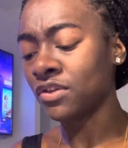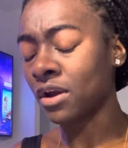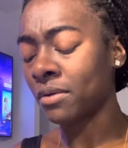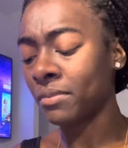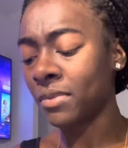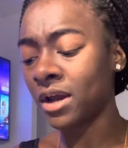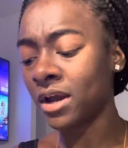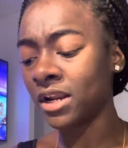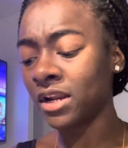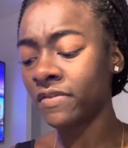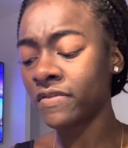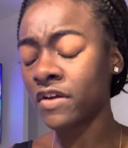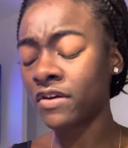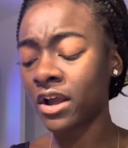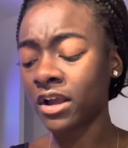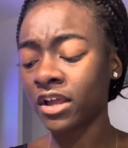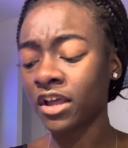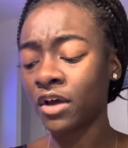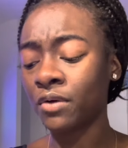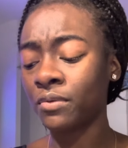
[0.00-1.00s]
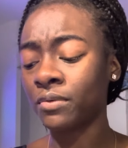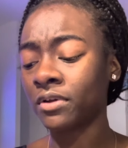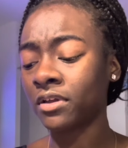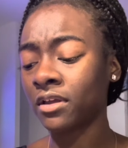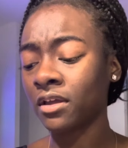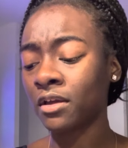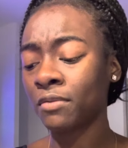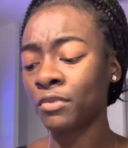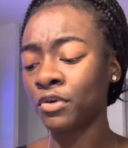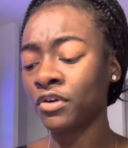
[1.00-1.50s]
their money. They're not good
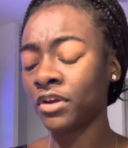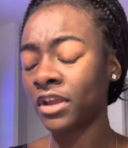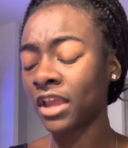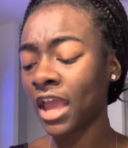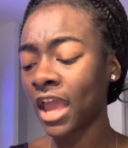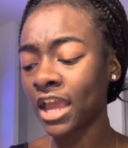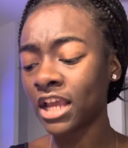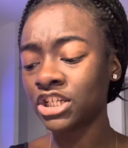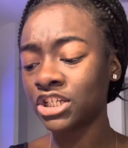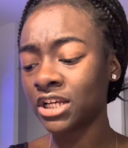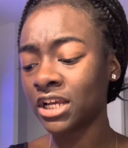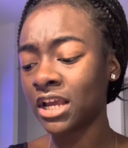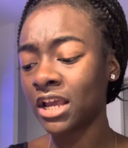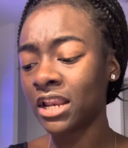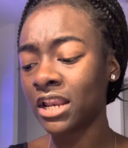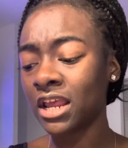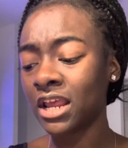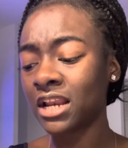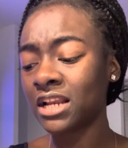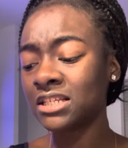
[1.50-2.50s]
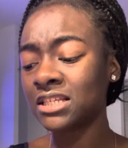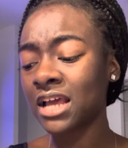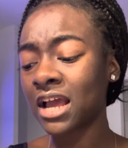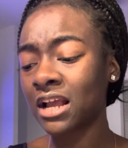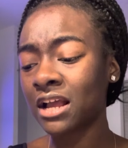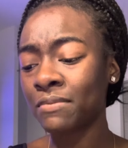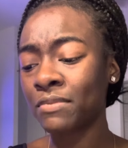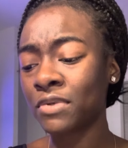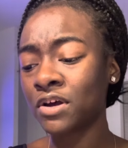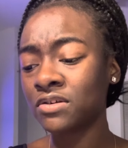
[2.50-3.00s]
with communication. And it's
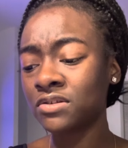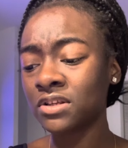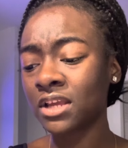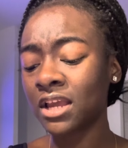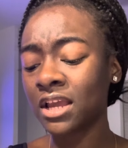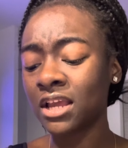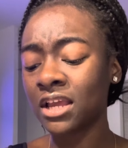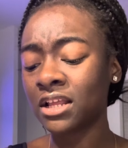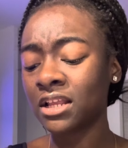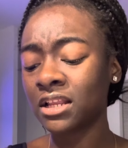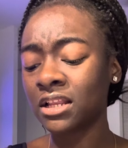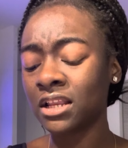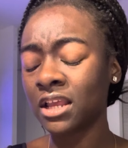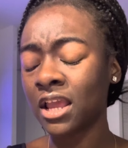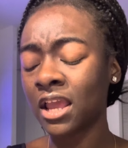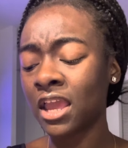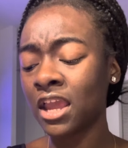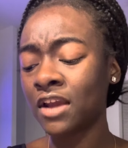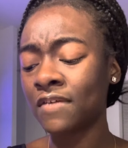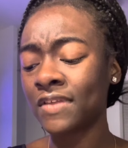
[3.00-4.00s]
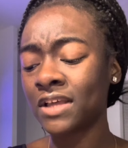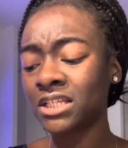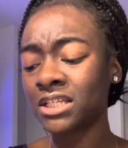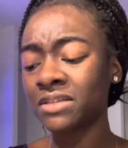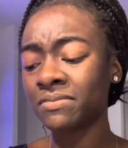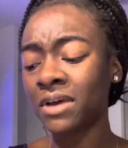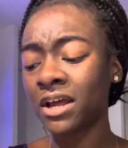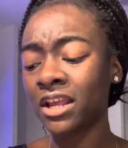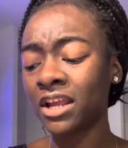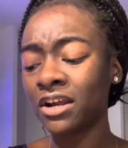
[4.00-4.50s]
like, I'm also getting here that
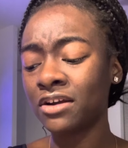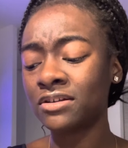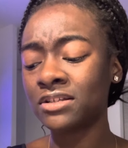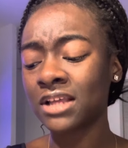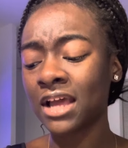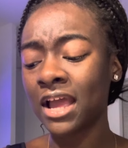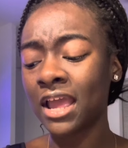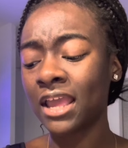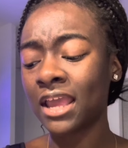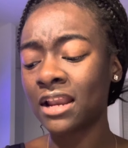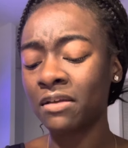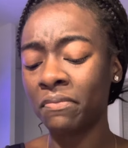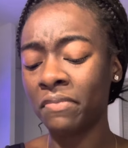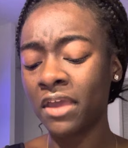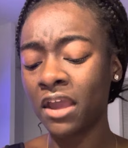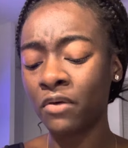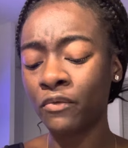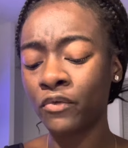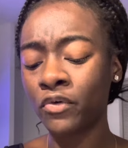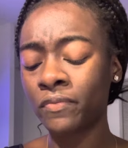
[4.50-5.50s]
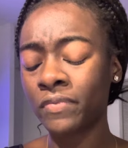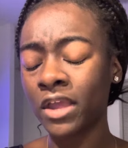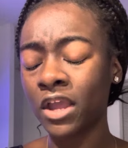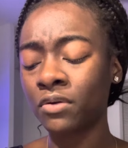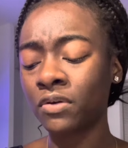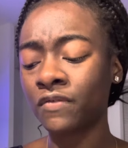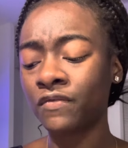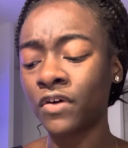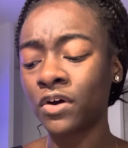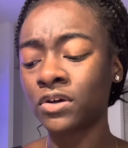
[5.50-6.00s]
somebody here is like, in the bedroom, they
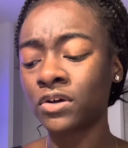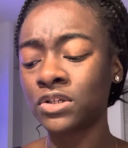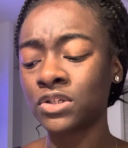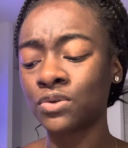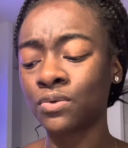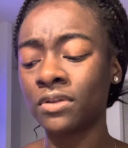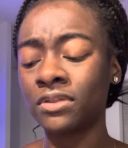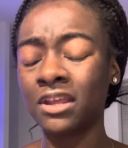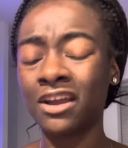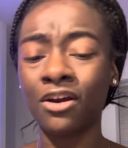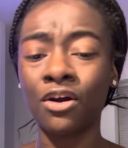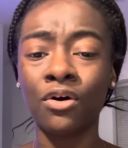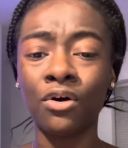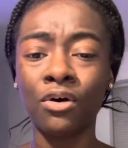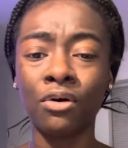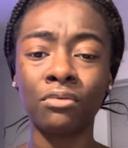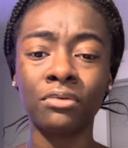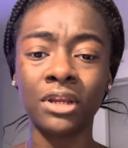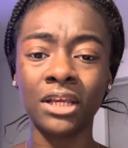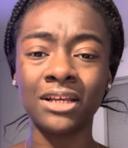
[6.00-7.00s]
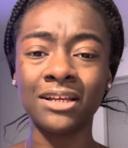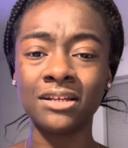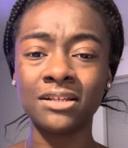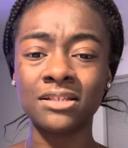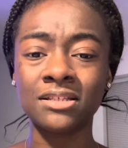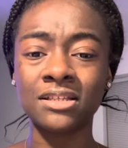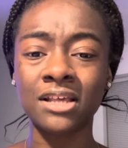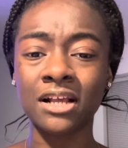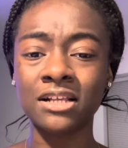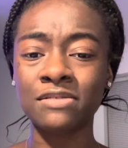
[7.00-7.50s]
only focus on their own
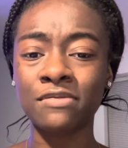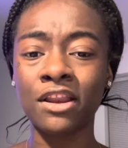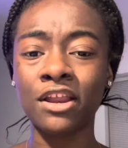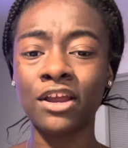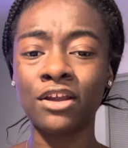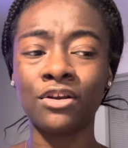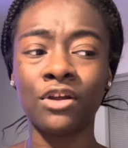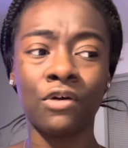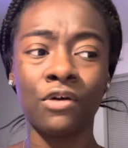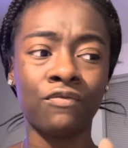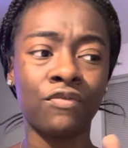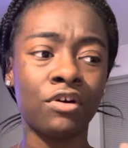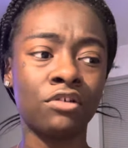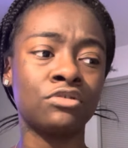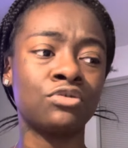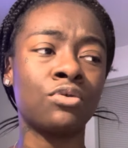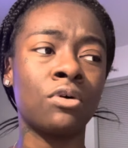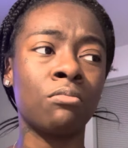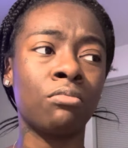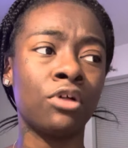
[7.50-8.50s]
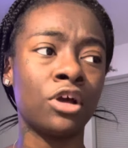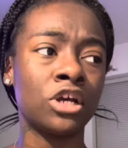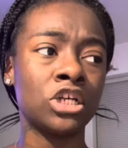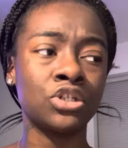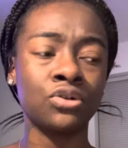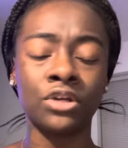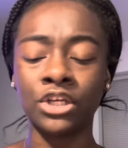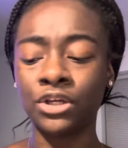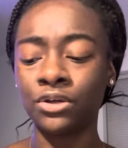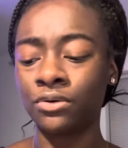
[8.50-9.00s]
needs. Like, somebody here don't focus on
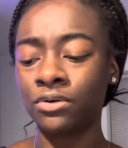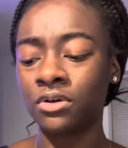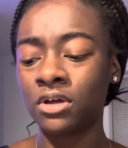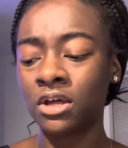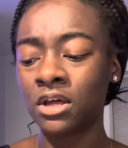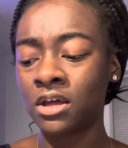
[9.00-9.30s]
pleasuring you.